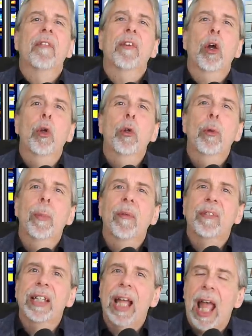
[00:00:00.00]
for whom
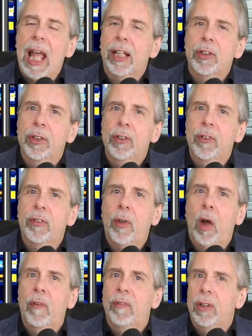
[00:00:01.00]
the actions
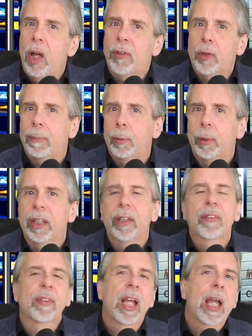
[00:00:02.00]
of the last couple of
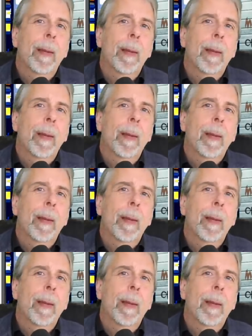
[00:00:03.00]
weeks